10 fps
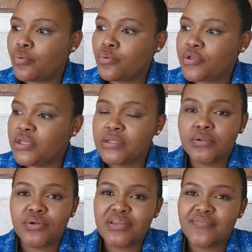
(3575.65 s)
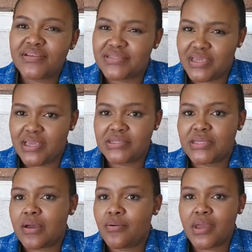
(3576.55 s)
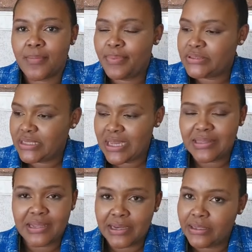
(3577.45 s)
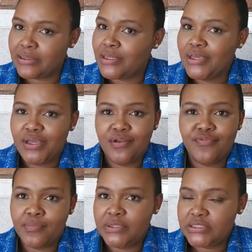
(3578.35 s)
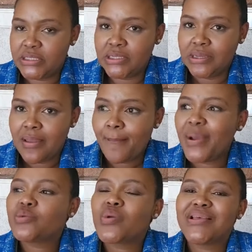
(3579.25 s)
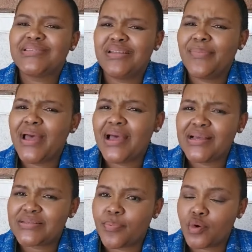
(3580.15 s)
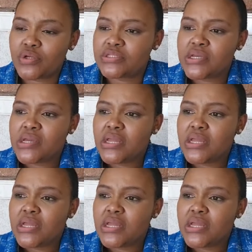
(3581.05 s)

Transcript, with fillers: uyini uyi-investigator are busy gathering information but uyazilimaza because